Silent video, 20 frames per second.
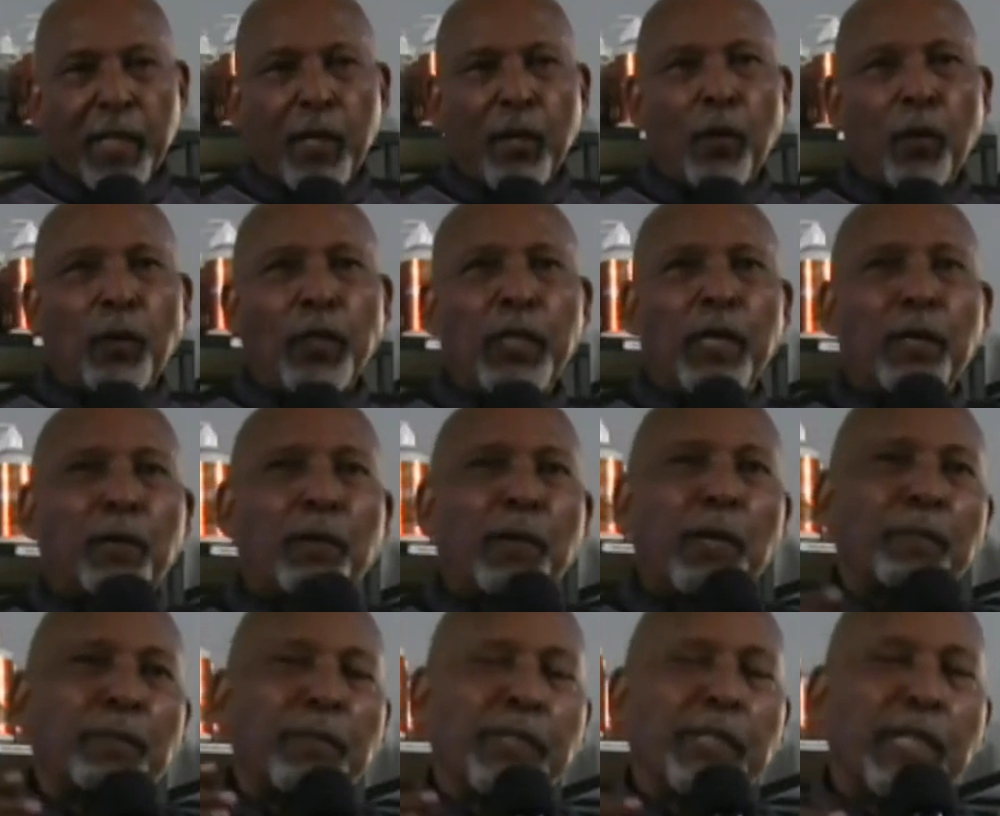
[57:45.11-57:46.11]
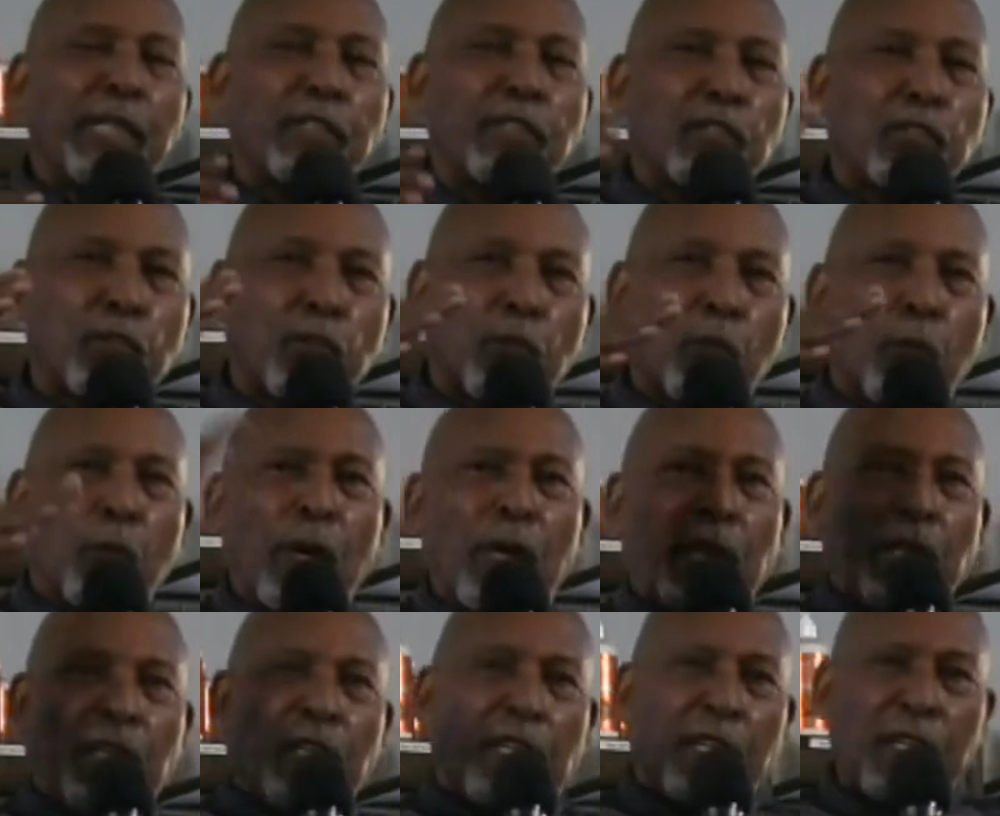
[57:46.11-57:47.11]
Oya represents the
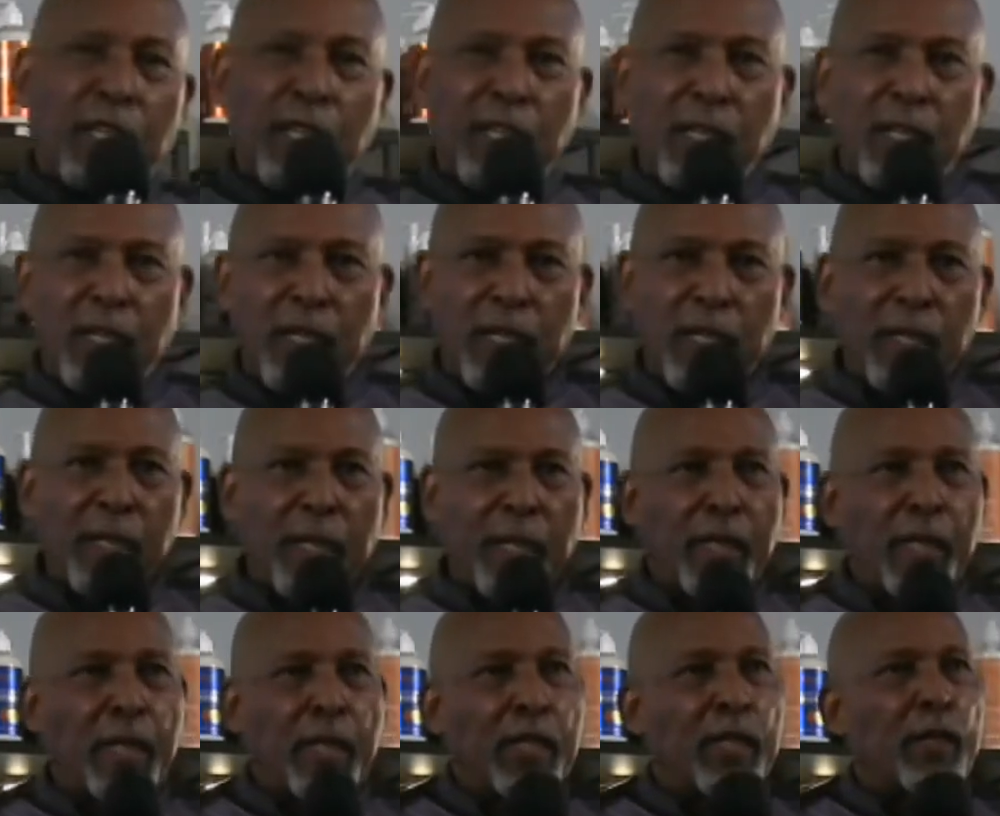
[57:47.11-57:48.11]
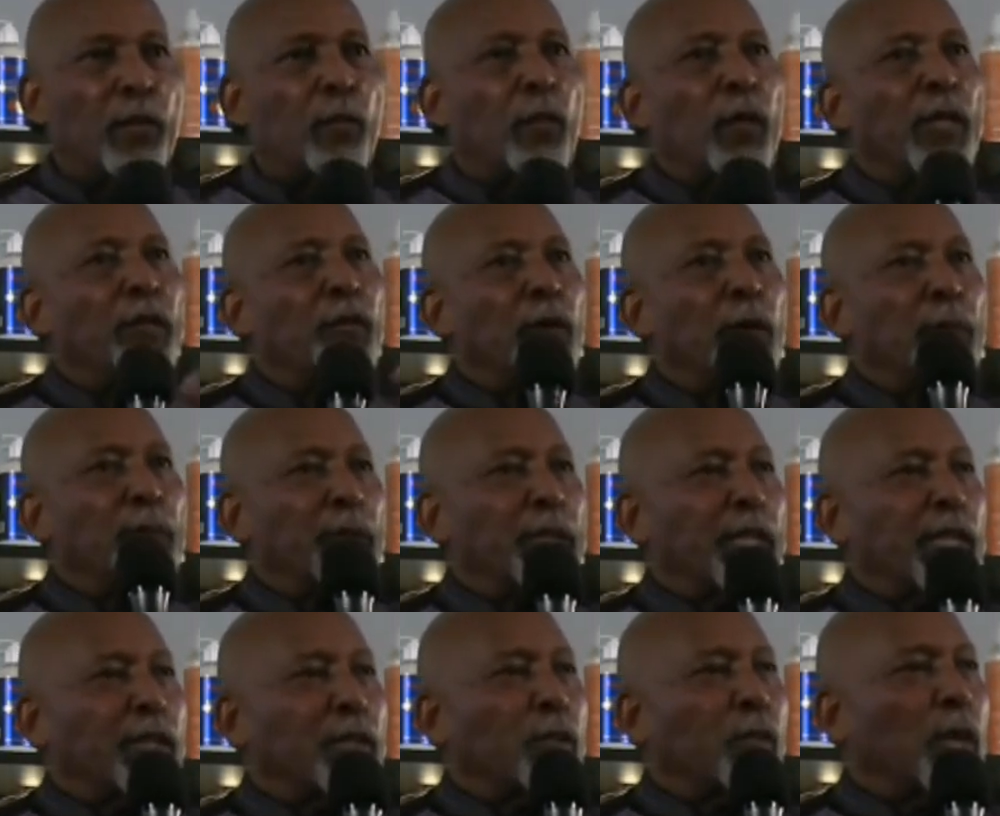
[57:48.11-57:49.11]
wind. The wind
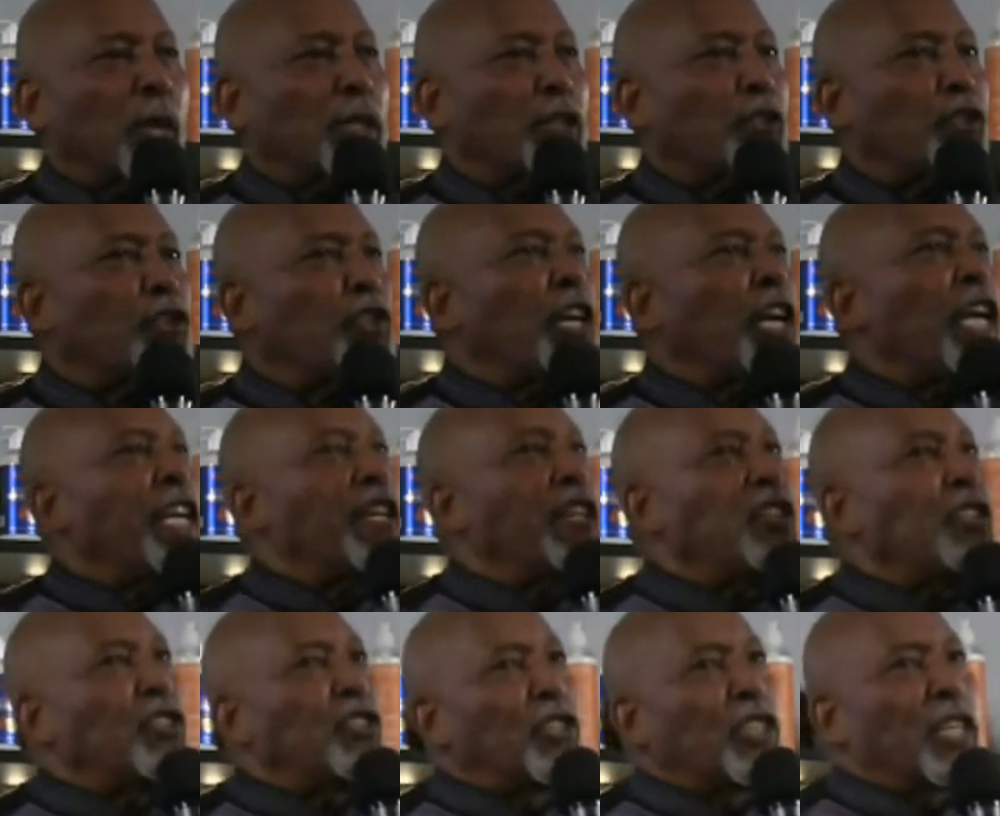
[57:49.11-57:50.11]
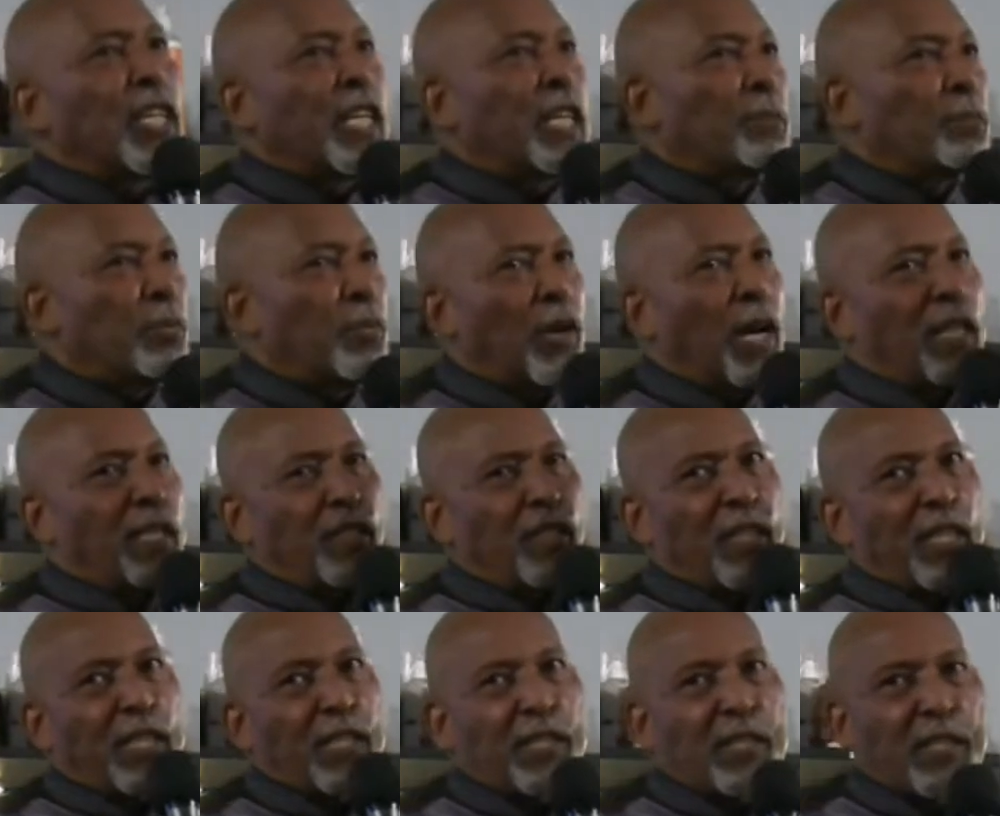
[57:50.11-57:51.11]
represents what? Change in
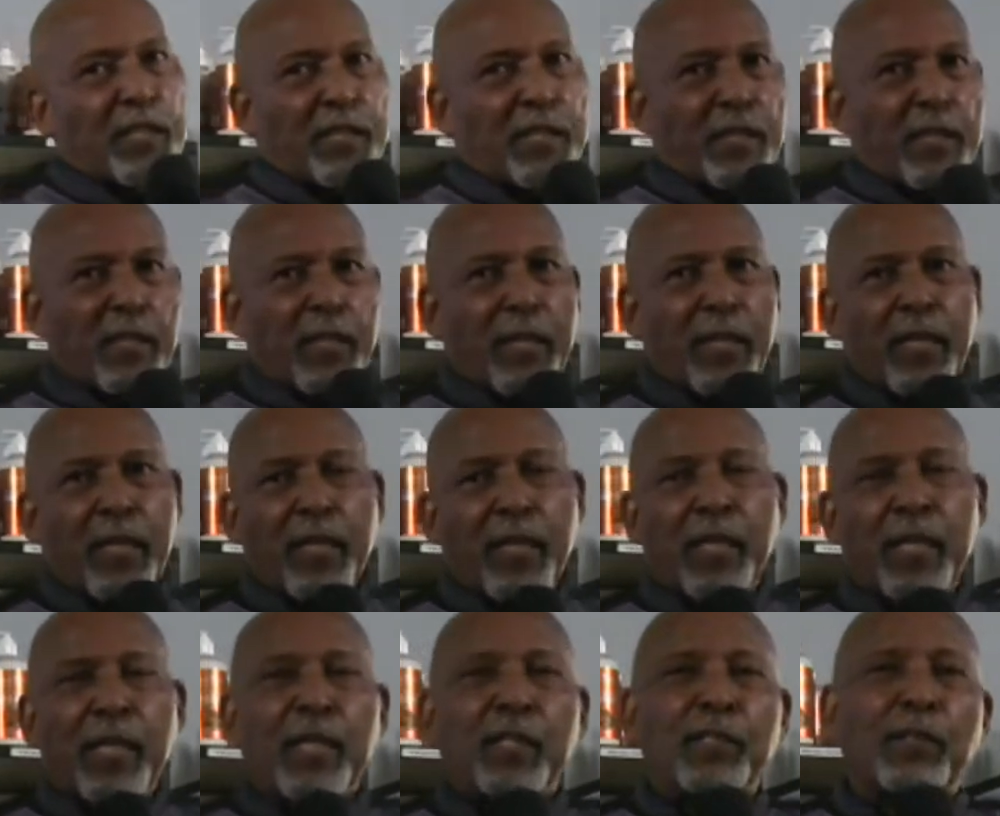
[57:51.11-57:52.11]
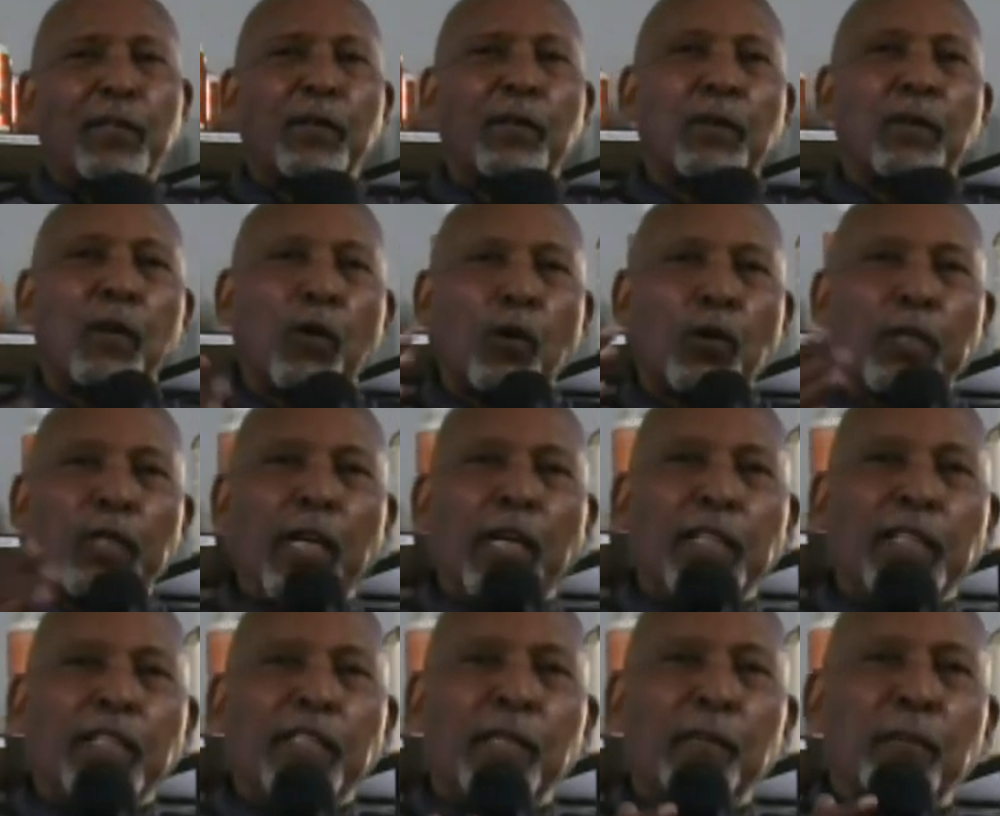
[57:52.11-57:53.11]
process. So Oya oh,
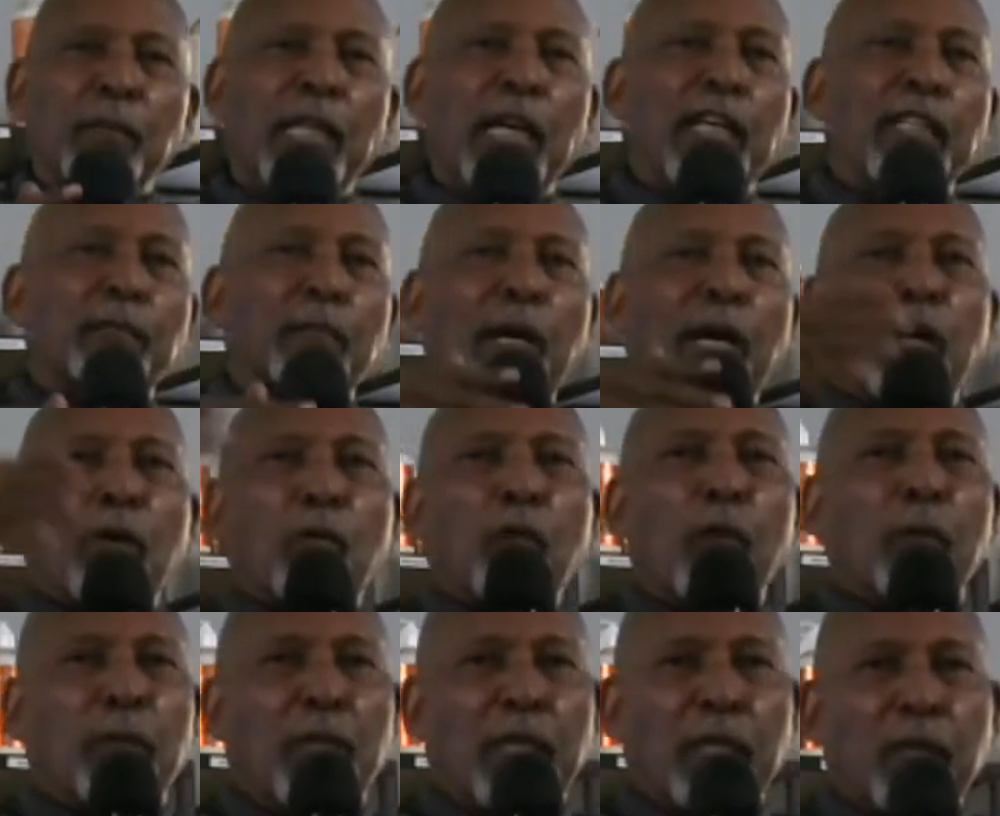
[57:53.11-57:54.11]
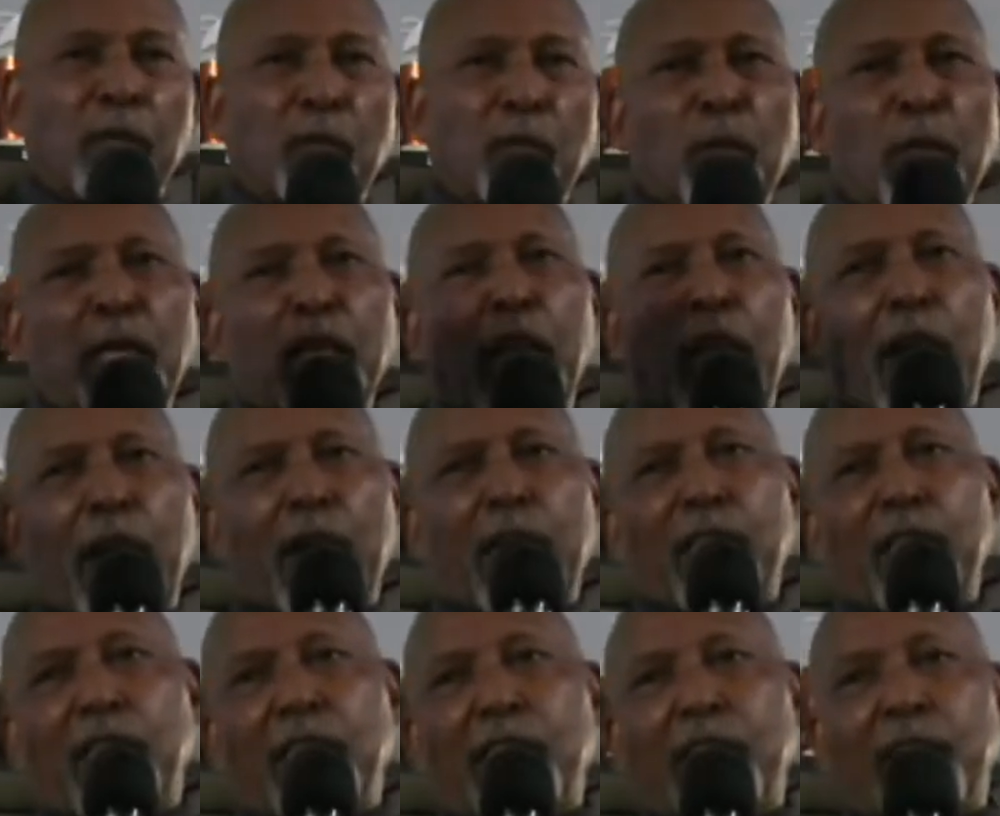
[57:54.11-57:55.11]
is symbolized by a woman with
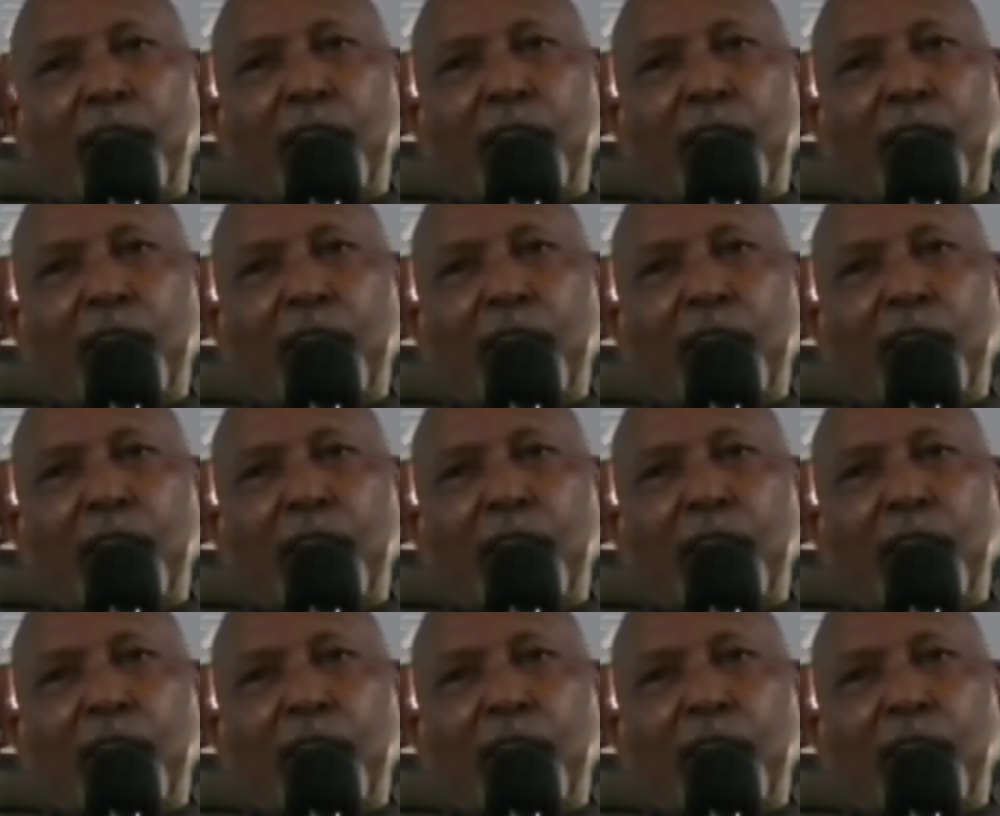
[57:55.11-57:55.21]
locks.